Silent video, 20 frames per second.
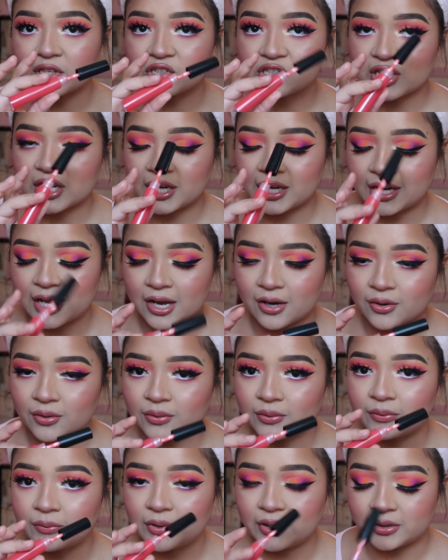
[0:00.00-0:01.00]
check it
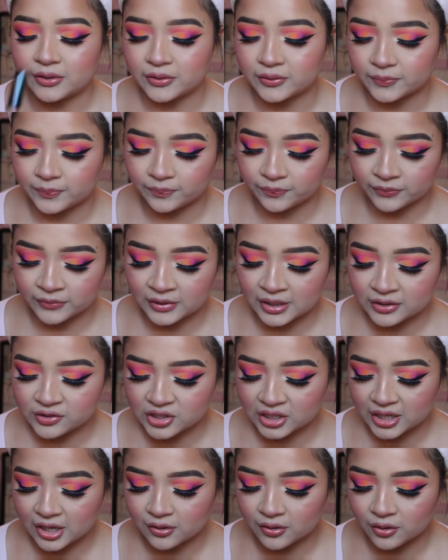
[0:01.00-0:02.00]
out,
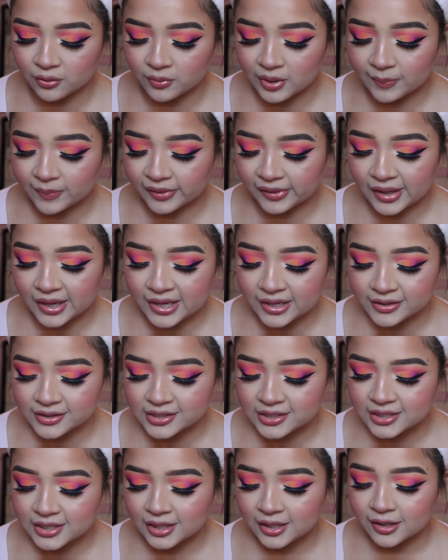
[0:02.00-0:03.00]
check out her website.
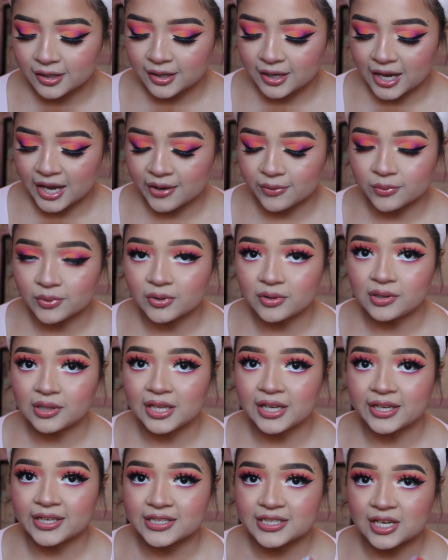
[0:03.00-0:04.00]
I will
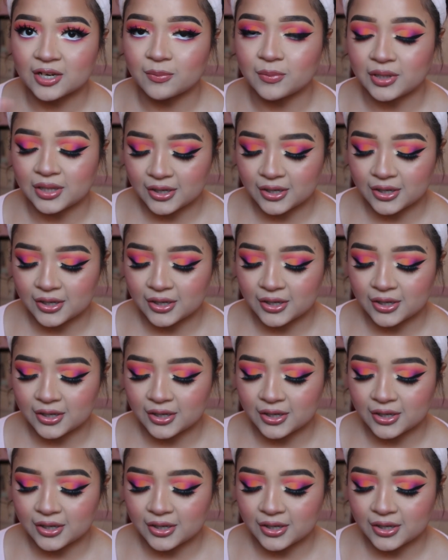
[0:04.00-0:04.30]
link it down